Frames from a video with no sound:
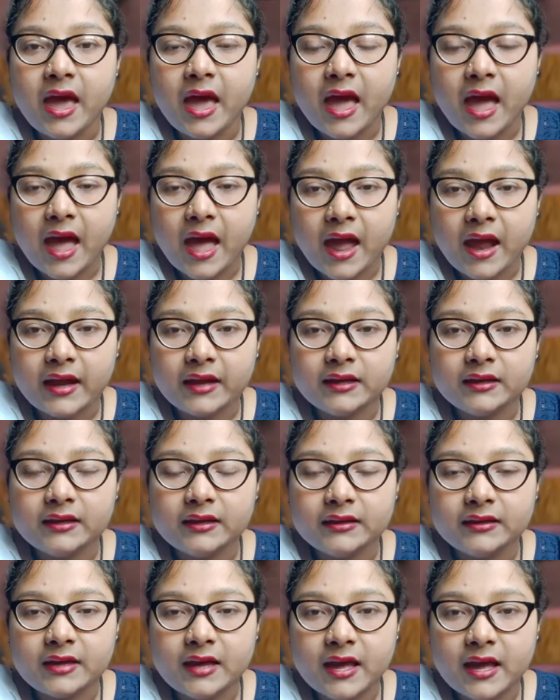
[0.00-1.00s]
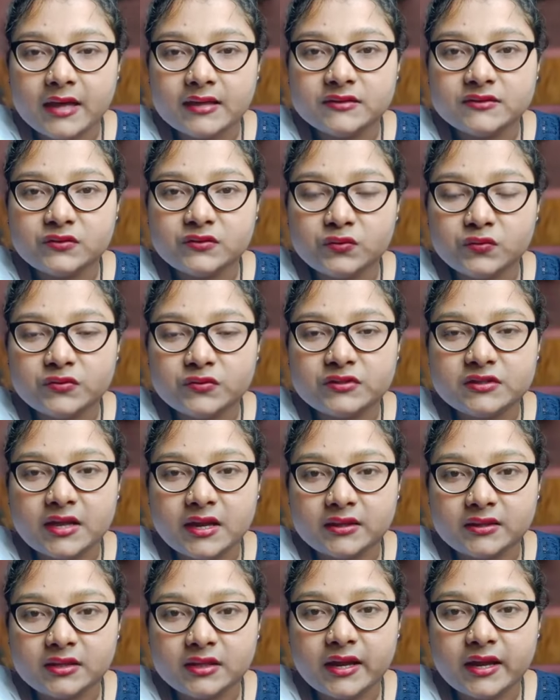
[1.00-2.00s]
and it has no
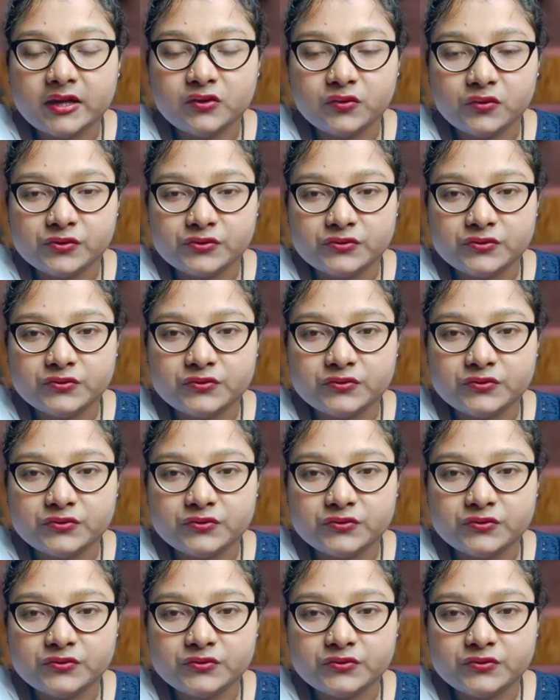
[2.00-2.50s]
satellite also.